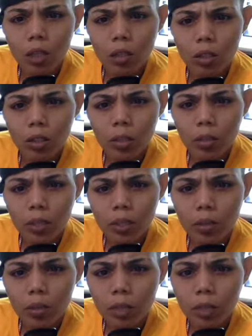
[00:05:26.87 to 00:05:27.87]
Somebody's
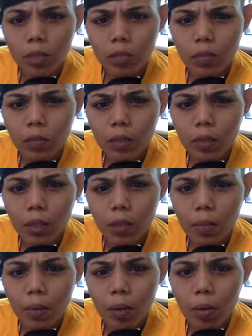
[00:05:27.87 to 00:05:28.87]
obsessively thinking
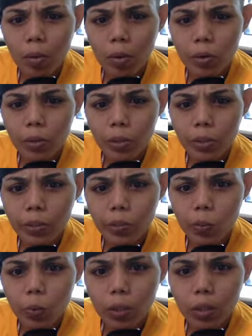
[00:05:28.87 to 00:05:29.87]
about a partnership
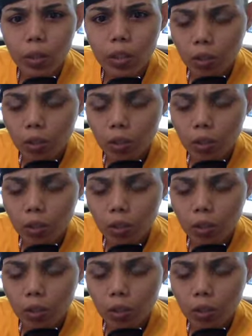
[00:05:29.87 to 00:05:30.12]
with this